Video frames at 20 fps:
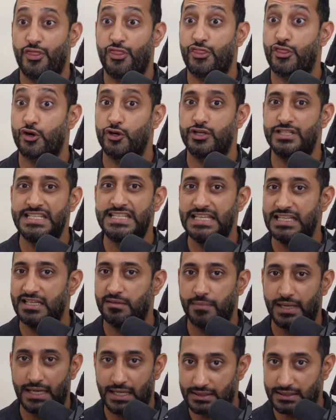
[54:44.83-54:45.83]
13
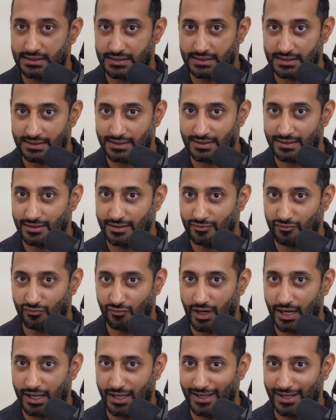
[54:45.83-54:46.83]
minutes,
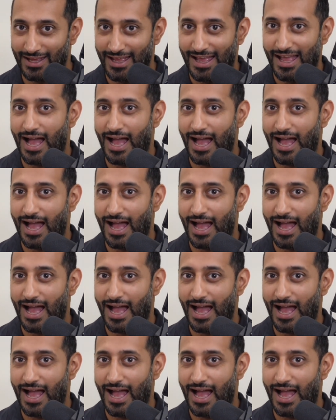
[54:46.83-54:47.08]
right?